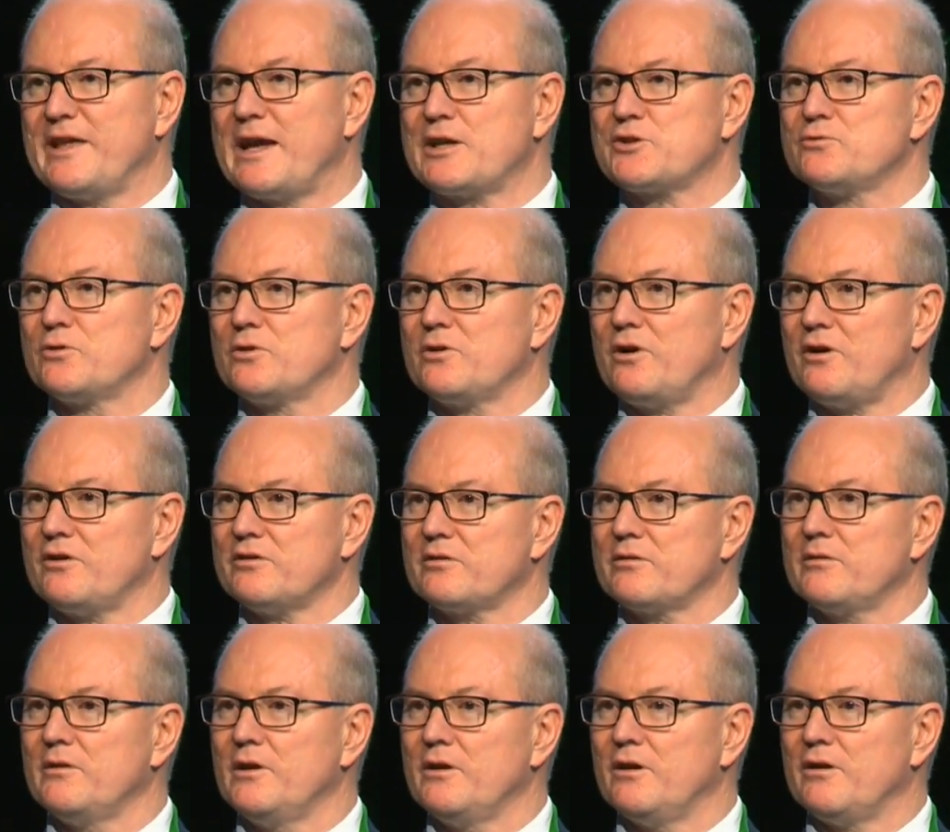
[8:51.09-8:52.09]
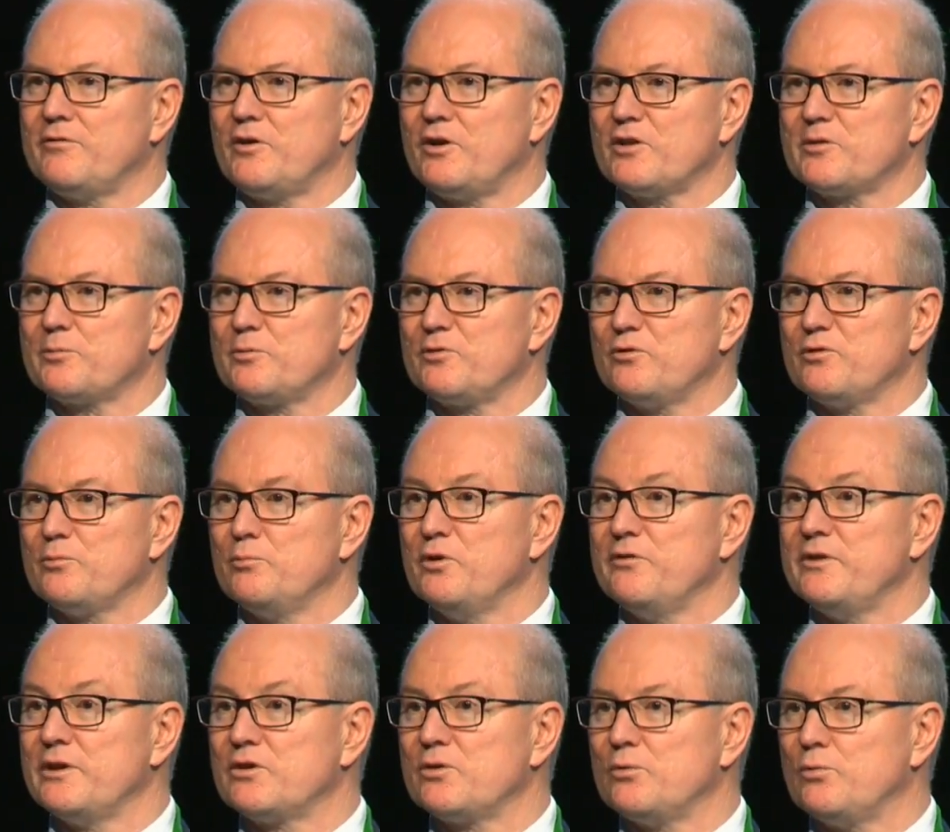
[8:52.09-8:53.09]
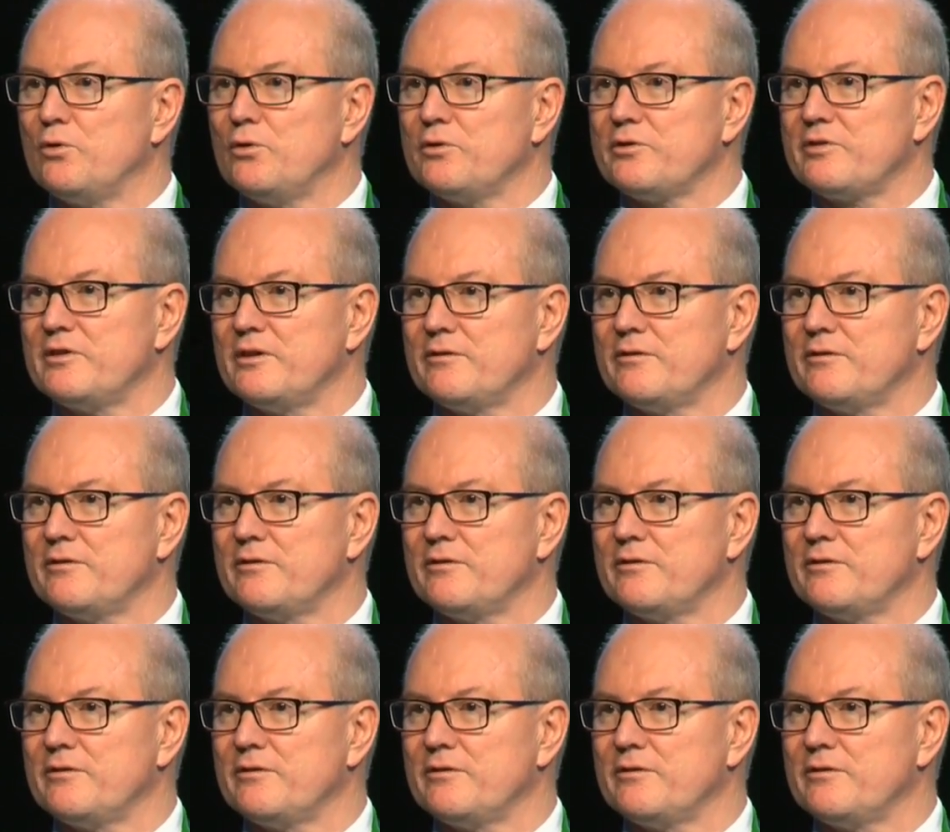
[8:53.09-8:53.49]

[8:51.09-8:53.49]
the actual cost of hospitals moving towards